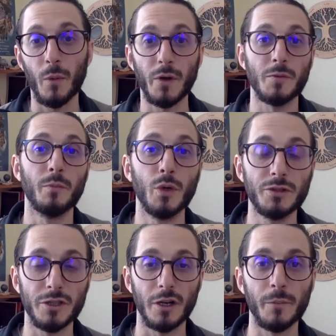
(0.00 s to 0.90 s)
which
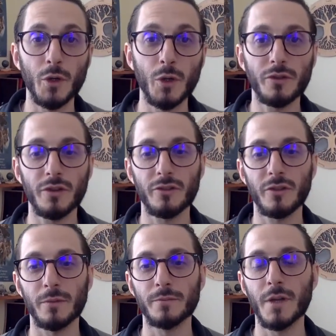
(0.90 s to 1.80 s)
boosts your immune
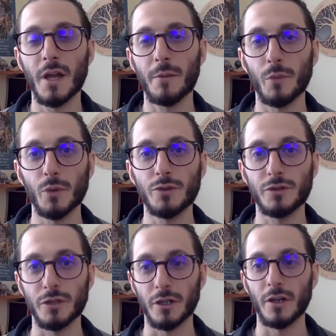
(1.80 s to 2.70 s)
system,
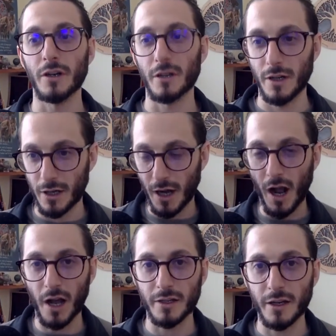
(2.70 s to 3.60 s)
boosts your
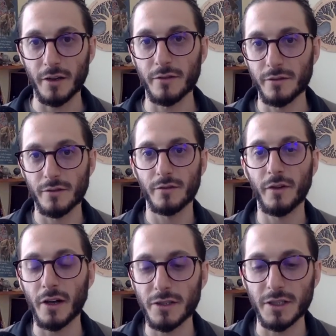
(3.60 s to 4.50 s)
cognitive
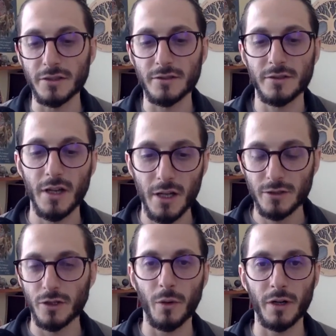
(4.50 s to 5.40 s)
functions,
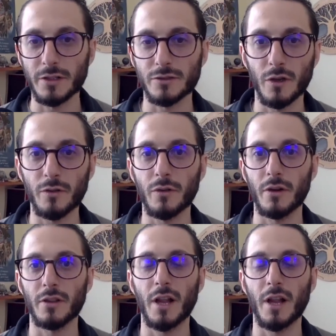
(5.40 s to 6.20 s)
so on and so forth.